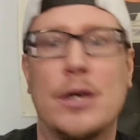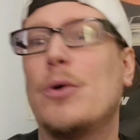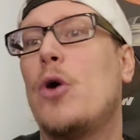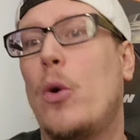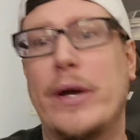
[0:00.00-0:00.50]
you
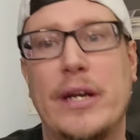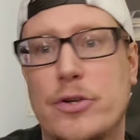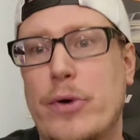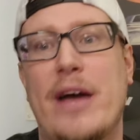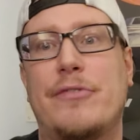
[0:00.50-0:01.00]
know, going
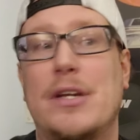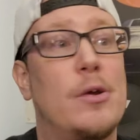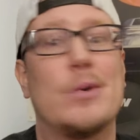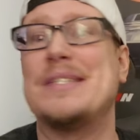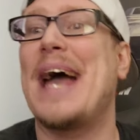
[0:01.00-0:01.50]
and drafting,
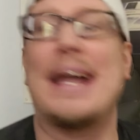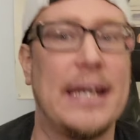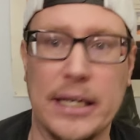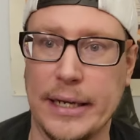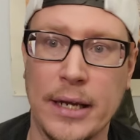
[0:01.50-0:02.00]
you know, Zach
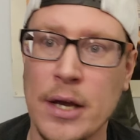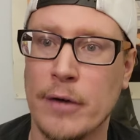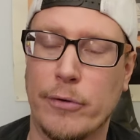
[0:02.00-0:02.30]
Edey,